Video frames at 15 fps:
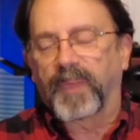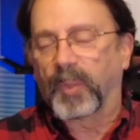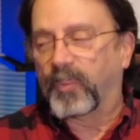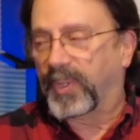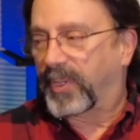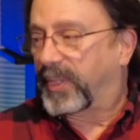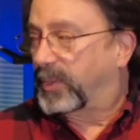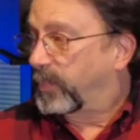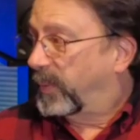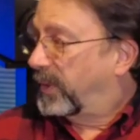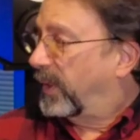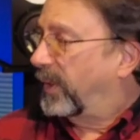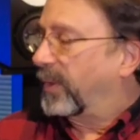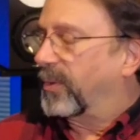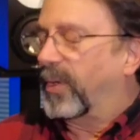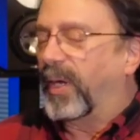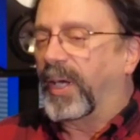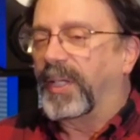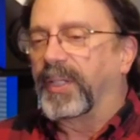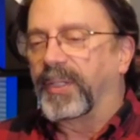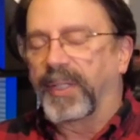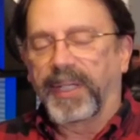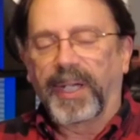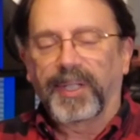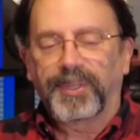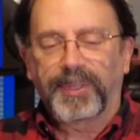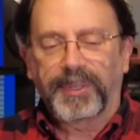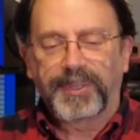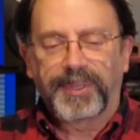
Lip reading: With this particular Hotend, they actually